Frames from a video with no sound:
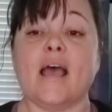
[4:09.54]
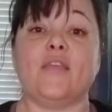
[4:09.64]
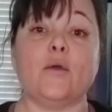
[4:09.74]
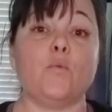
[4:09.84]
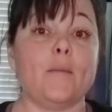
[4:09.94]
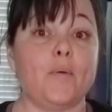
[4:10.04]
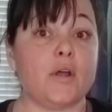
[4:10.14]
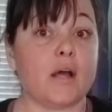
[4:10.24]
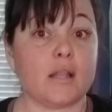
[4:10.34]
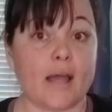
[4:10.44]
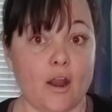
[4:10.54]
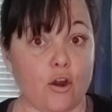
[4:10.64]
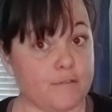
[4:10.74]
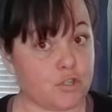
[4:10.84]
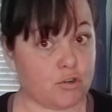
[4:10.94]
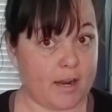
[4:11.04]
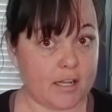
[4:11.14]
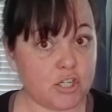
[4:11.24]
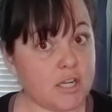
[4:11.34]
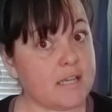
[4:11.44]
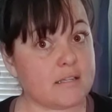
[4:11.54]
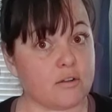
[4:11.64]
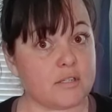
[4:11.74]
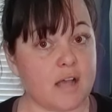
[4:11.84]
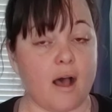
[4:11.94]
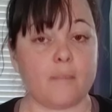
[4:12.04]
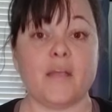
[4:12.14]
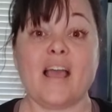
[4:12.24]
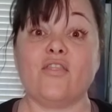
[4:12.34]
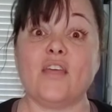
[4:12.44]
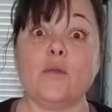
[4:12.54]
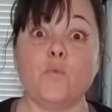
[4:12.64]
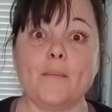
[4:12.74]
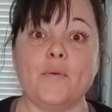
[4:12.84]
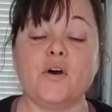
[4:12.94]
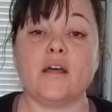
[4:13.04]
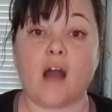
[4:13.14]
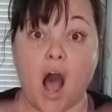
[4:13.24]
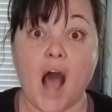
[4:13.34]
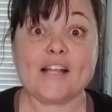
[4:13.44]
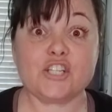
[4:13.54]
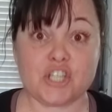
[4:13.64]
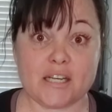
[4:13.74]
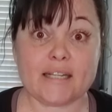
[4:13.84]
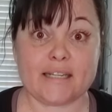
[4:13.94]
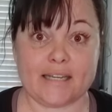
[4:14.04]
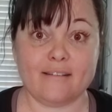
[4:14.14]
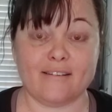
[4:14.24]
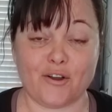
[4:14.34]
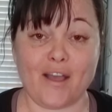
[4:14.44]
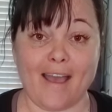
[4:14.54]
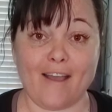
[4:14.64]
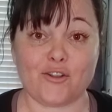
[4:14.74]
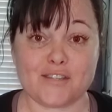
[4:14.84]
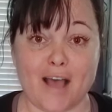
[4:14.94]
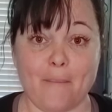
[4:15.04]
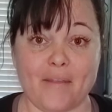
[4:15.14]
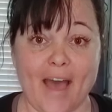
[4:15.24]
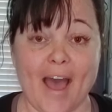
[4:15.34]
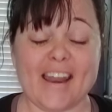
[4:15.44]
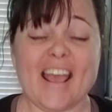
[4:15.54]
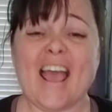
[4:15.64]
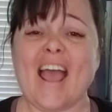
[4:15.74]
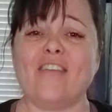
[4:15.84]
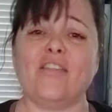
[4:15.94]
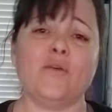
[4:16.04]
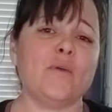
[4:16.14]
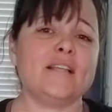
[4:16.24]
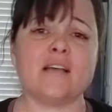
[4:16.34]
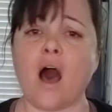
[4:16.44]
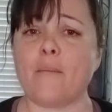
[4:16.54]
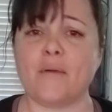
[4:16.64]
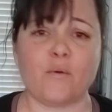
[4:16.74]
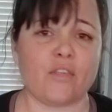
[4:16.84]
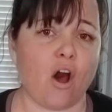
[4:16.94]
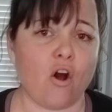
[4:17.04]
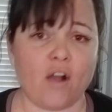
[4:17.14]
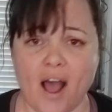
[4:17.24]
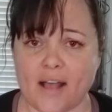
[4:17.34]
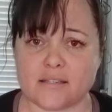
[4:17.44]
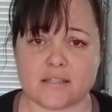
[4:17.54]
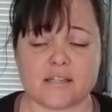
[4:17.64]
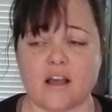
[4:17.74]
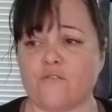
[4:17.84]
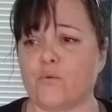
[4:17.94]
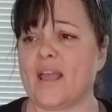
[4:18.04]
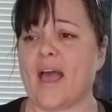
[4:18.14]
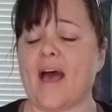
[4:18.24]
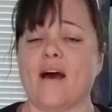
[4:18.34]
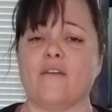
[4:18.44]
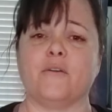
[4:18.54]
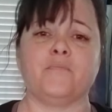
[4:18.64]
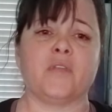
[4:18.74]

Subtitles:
Then we put a layer of shredded cheese on top. Then we put hot chili, okay, on top of that. And then we top it with all kinds of stuff. We have